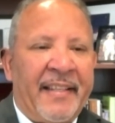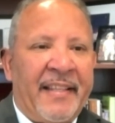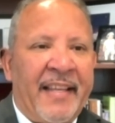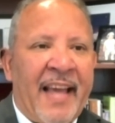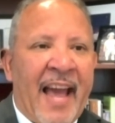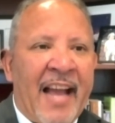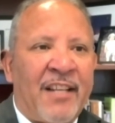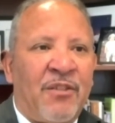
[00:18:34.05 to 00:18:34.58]

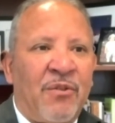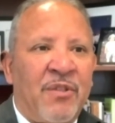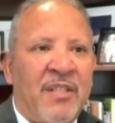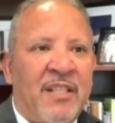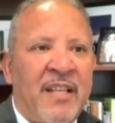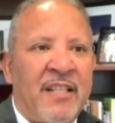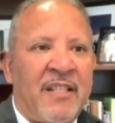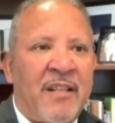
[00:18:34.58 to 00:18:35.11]
the actual
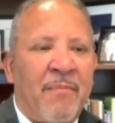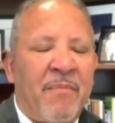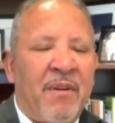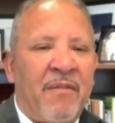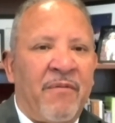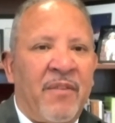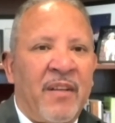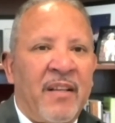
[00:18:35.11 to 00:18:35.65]
system
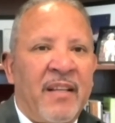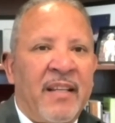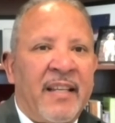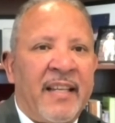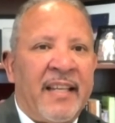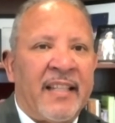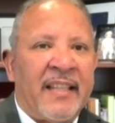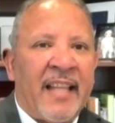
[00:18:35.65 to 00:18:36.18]
of
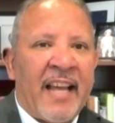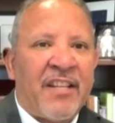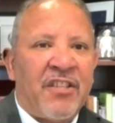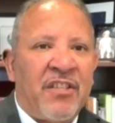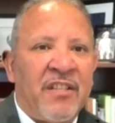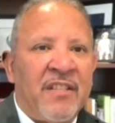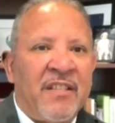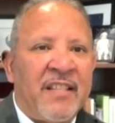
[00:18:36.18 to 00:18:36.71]

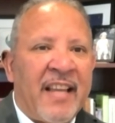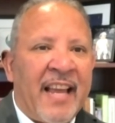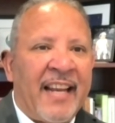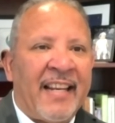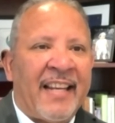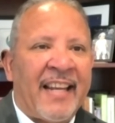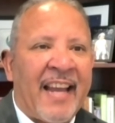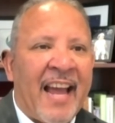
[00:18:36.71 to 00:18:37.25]
elections
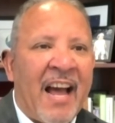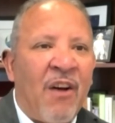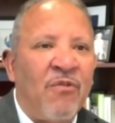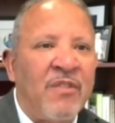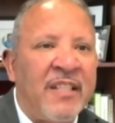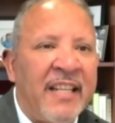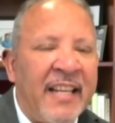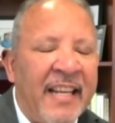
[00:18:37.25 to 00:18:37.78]
and
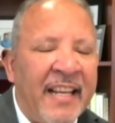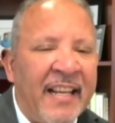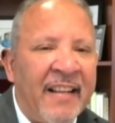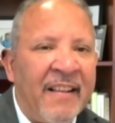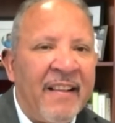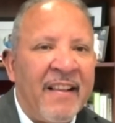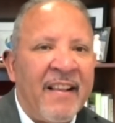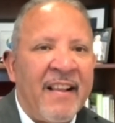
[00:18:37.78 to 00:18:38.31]

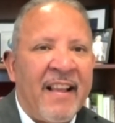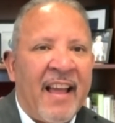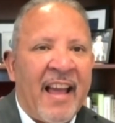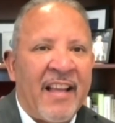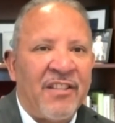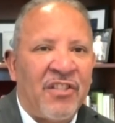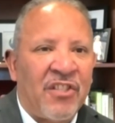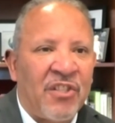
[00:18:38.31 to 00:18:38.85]
counting
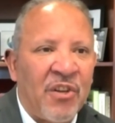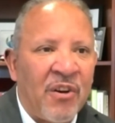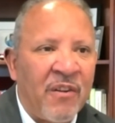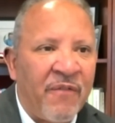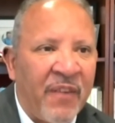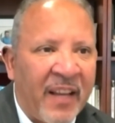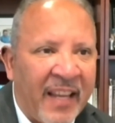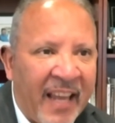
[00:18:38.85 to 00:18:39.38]
and
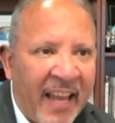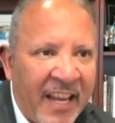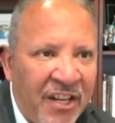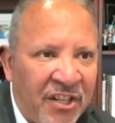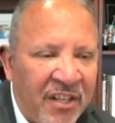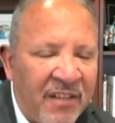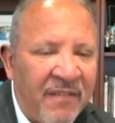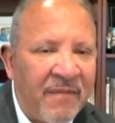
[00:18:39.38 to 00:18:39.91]

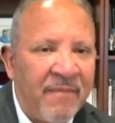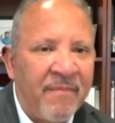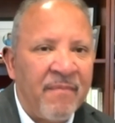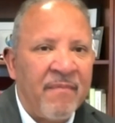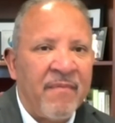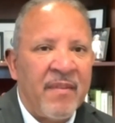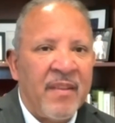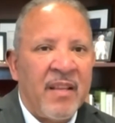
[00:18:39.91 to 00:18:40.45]
certification
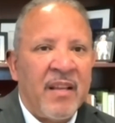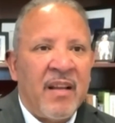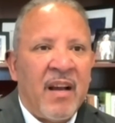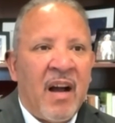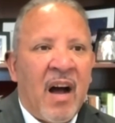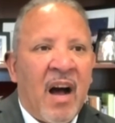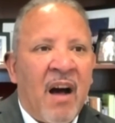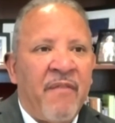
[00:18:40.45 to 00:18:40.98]

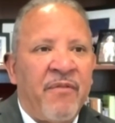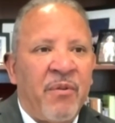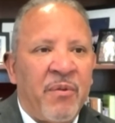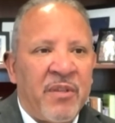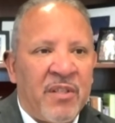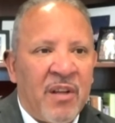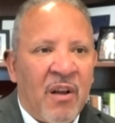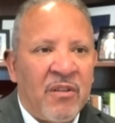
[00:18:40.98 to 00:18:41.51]
of the
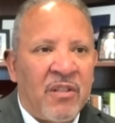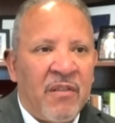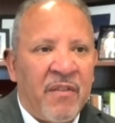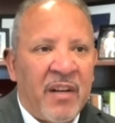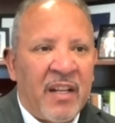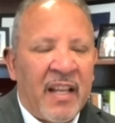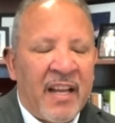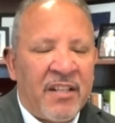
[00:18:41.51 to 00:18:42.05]
results of
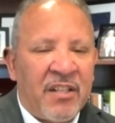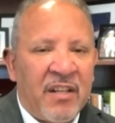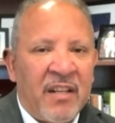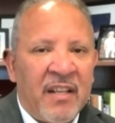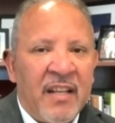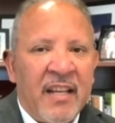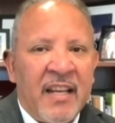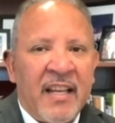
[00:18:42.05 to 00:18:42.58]
an election.
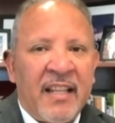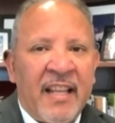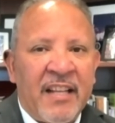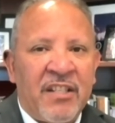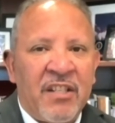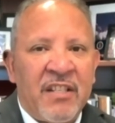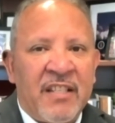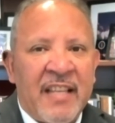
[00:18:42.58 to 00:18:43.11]

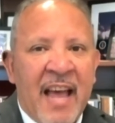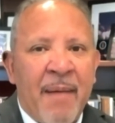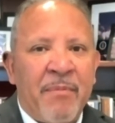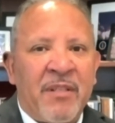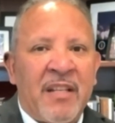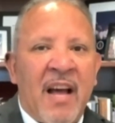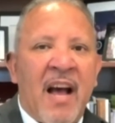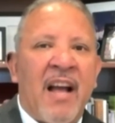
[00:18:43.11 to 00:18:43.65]
Election
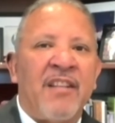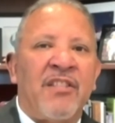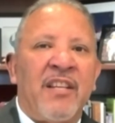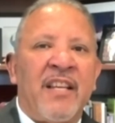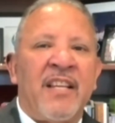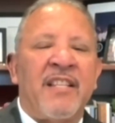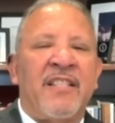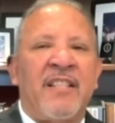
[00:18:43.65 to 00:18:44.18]
sabotage
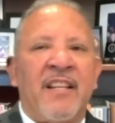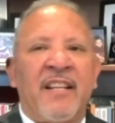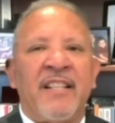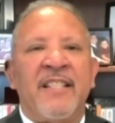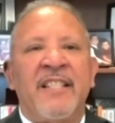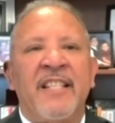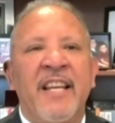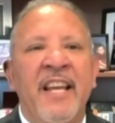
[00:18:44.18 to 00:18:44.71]
is to
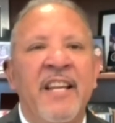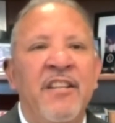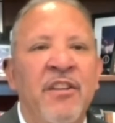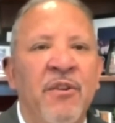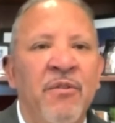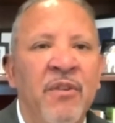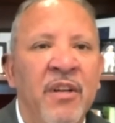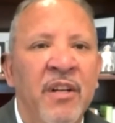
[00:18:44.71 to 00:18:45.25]

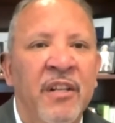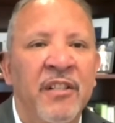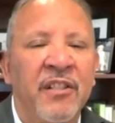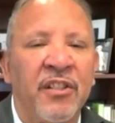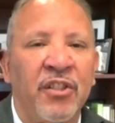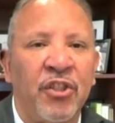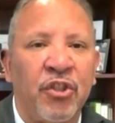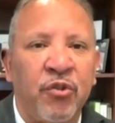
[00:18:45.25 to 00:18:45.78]
continue
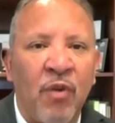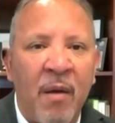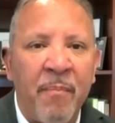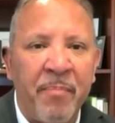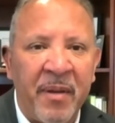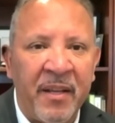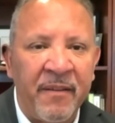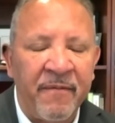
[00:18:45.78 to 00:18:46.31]
to
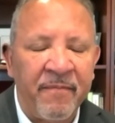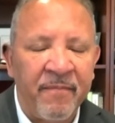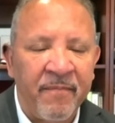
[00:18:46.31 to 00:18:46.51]
trumpet